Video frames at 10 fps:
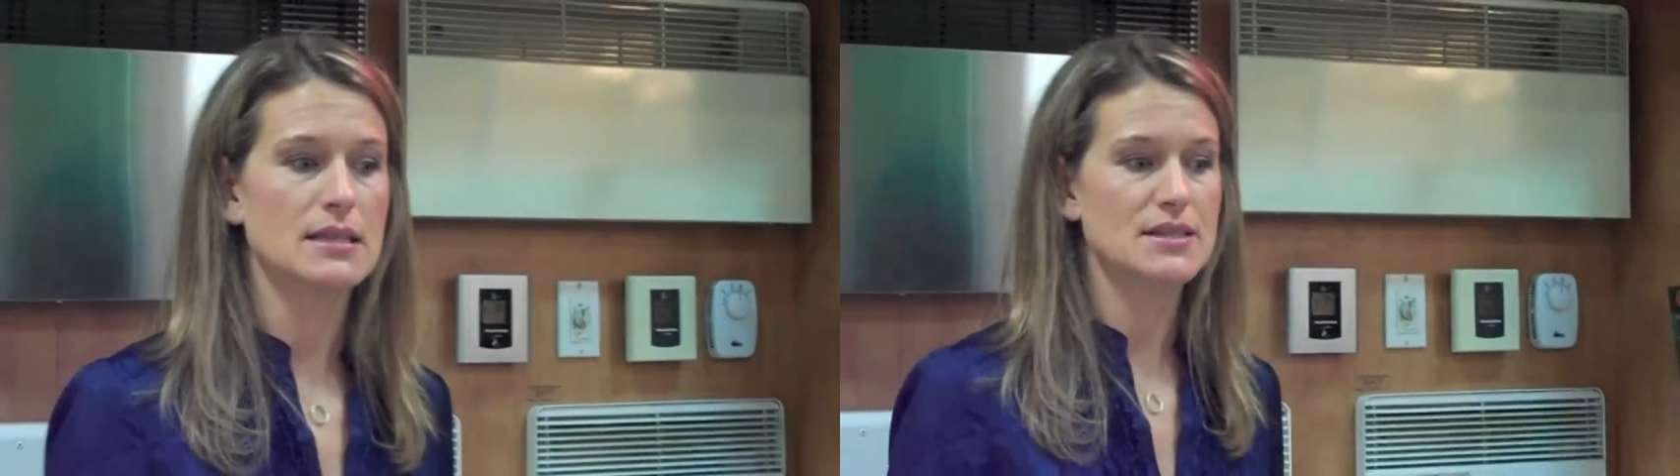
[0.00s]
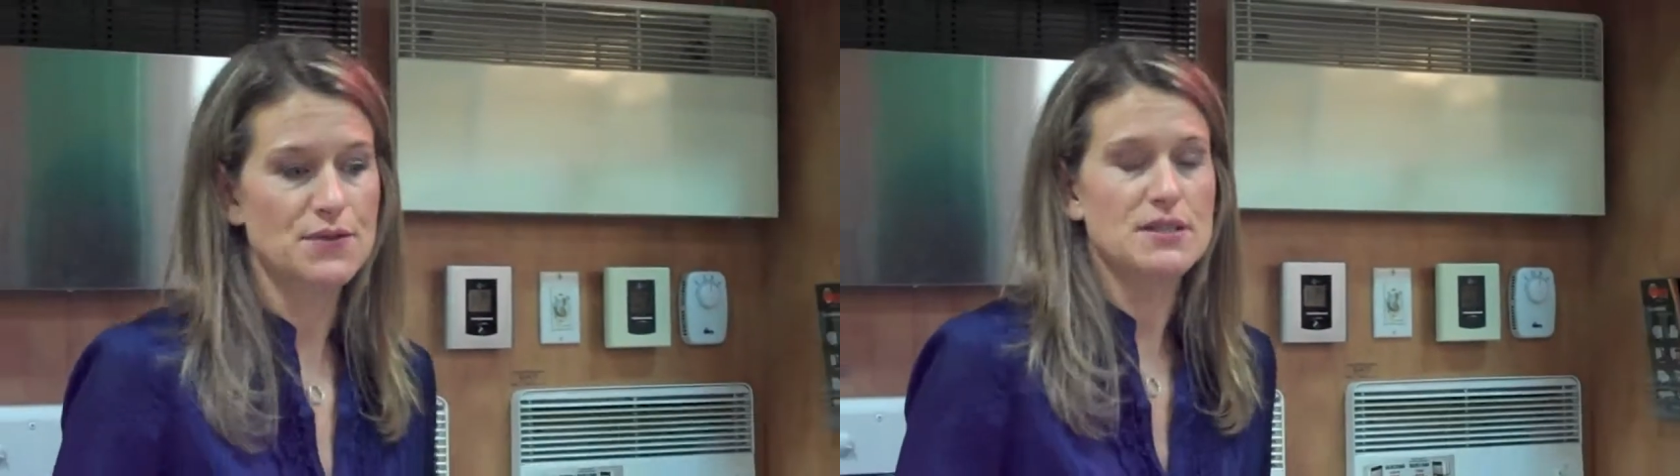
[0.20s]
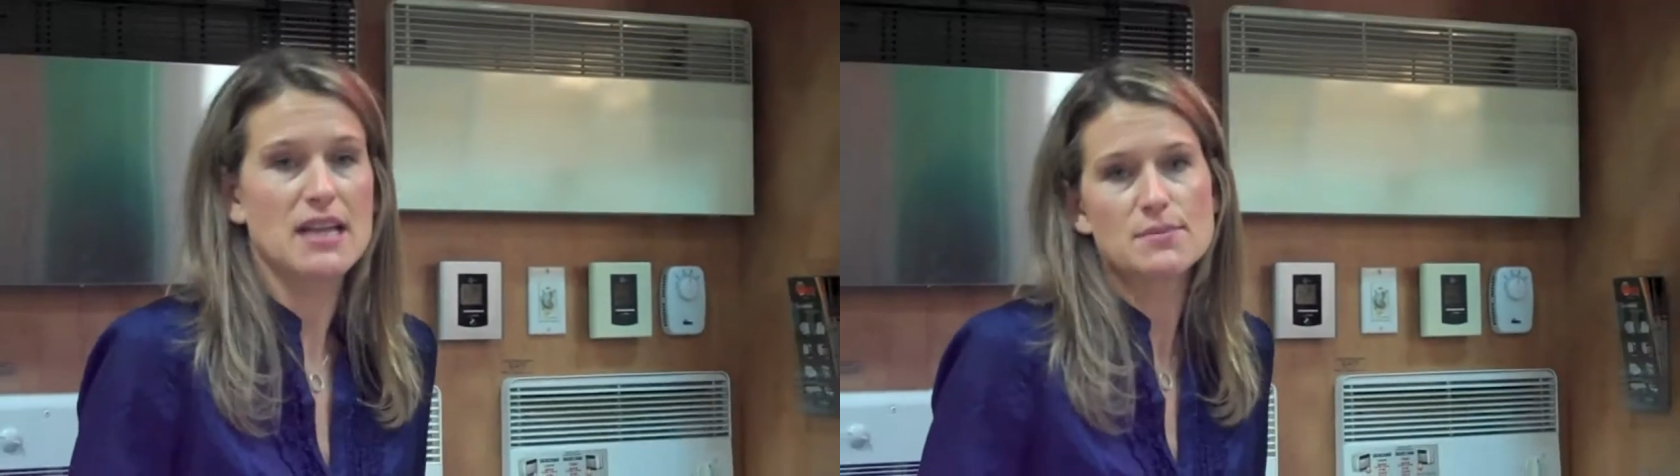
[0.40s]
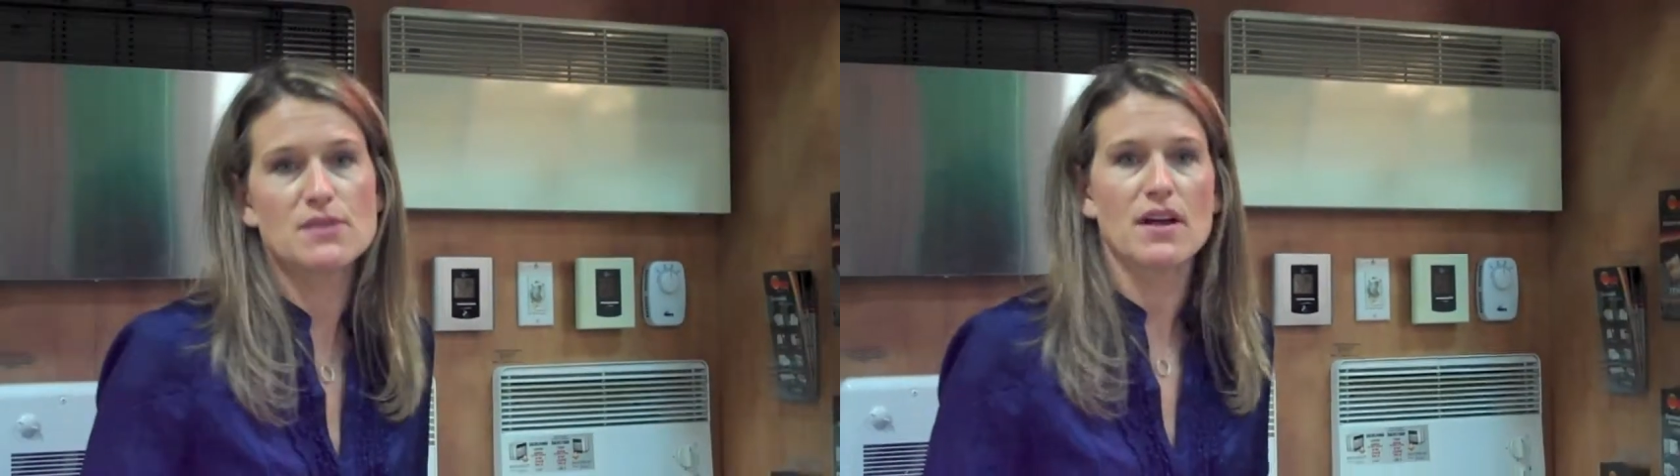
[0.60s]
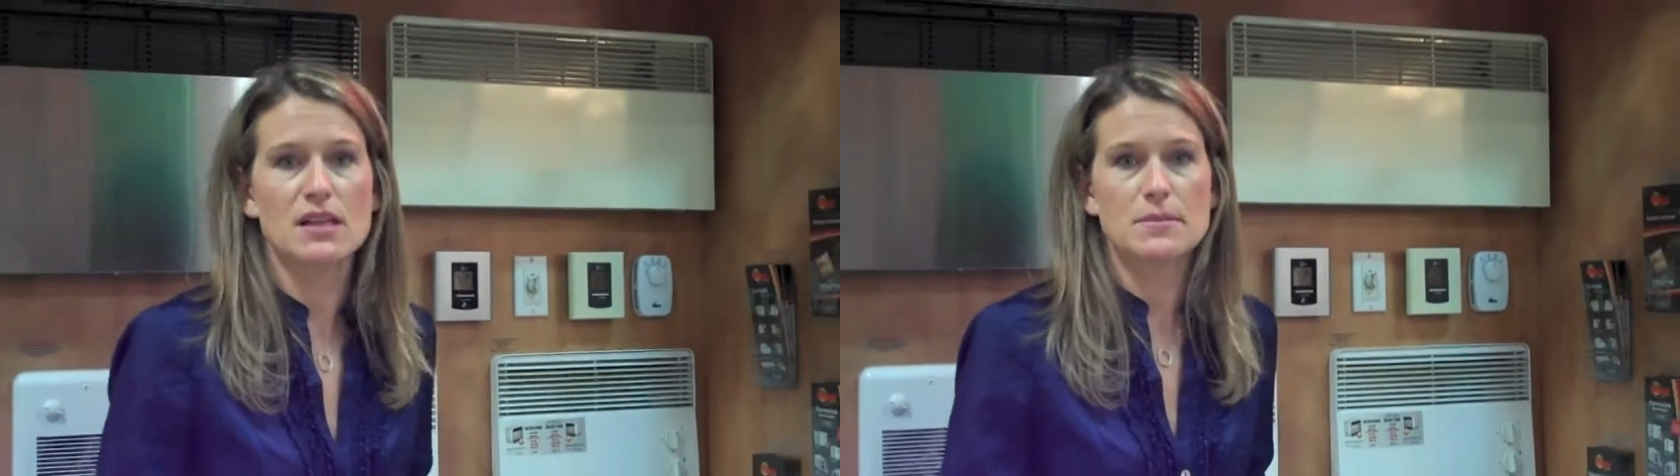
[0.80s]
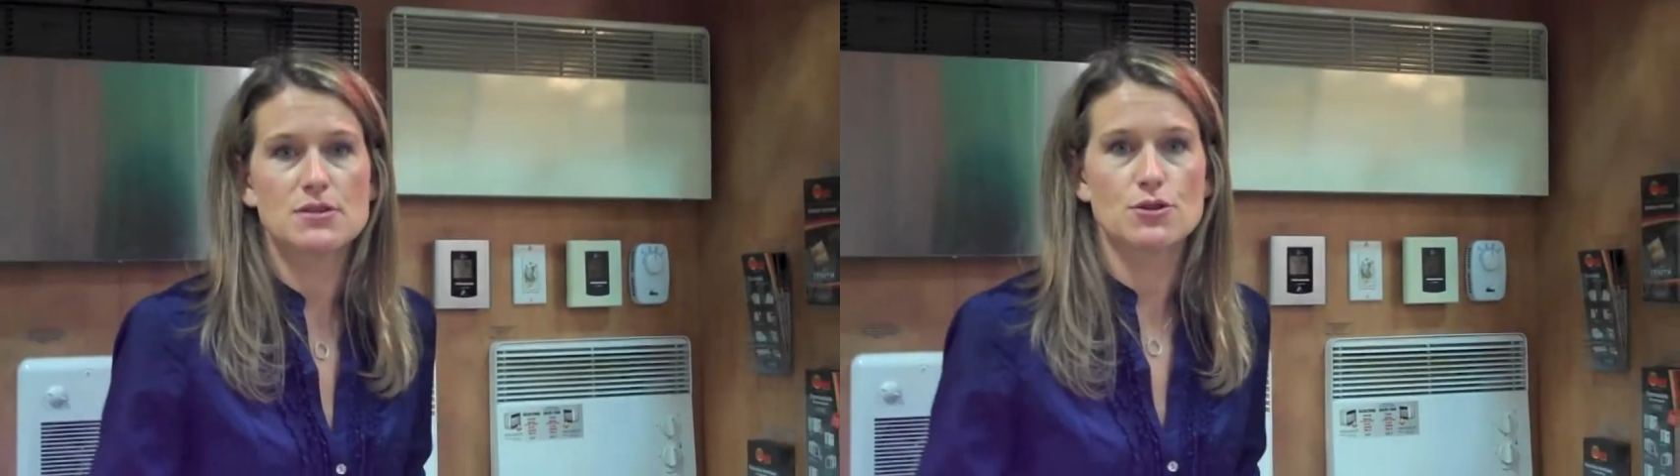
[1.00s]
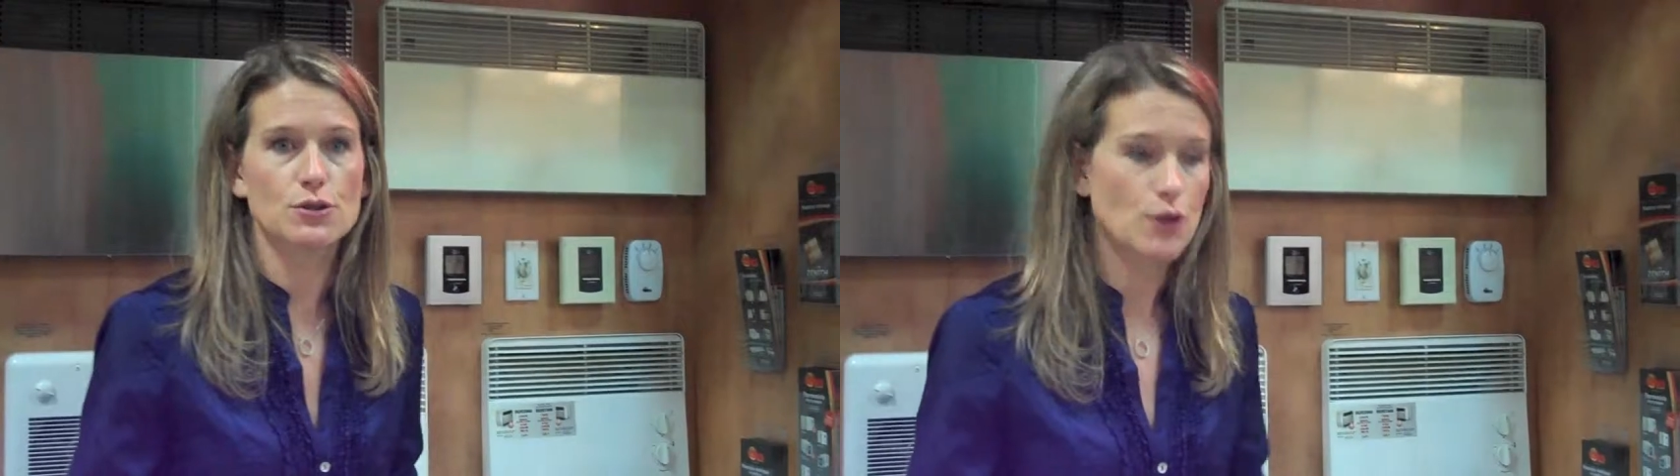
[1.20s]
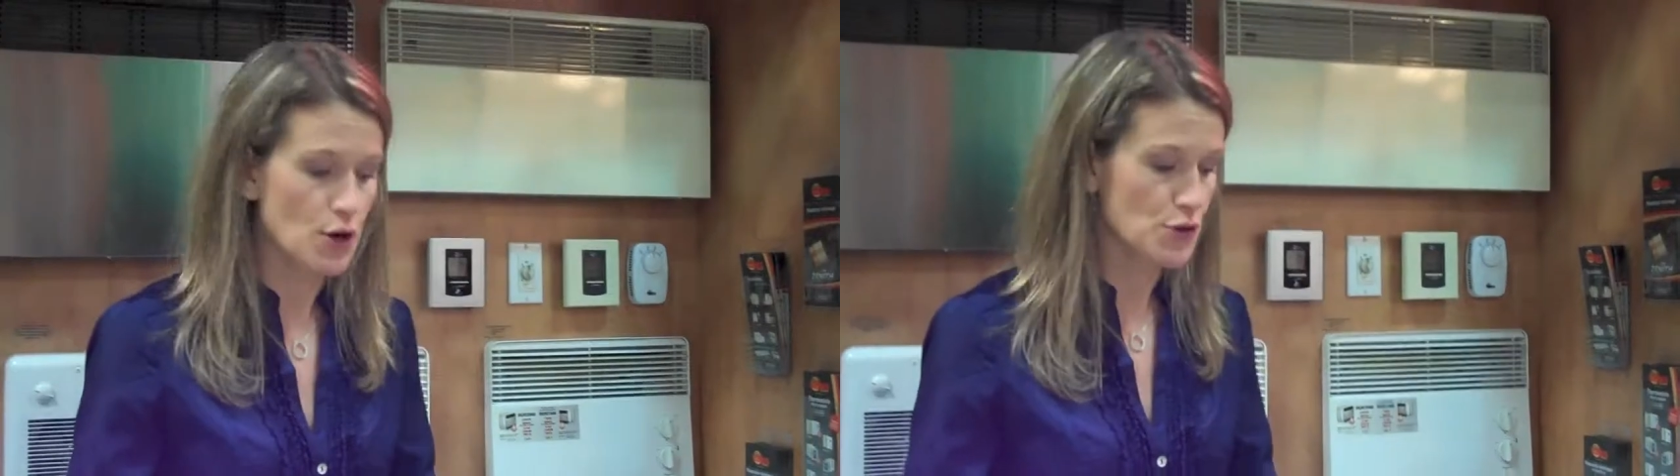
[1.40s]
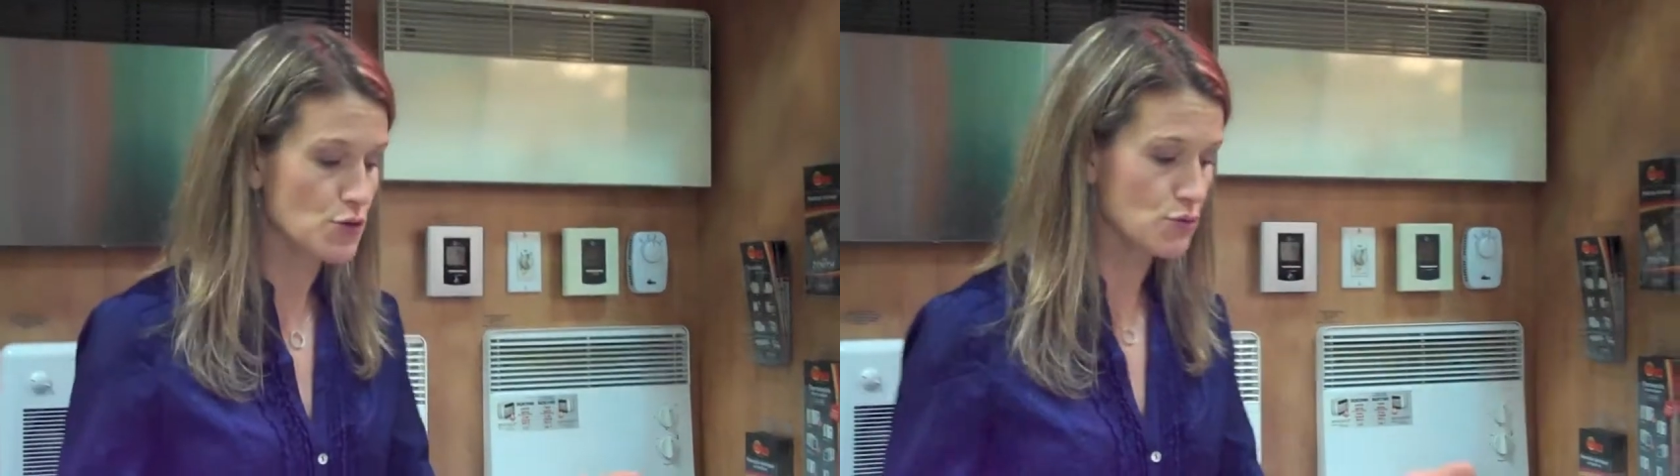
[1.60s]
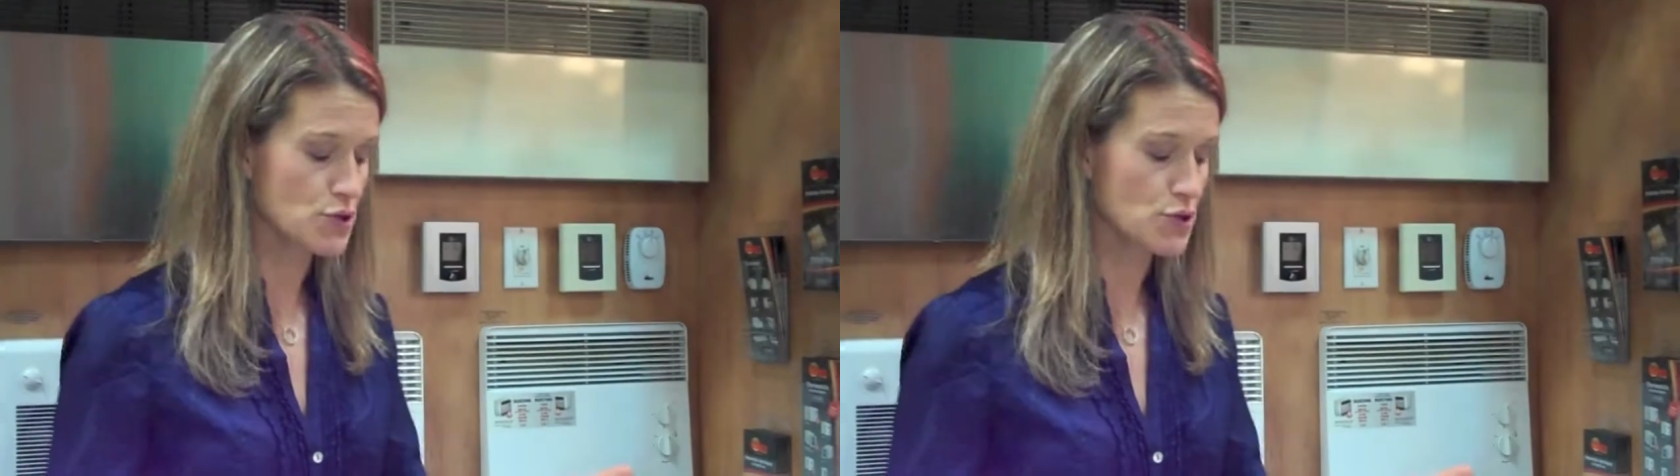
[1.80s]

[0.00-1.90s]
different types of elements are used.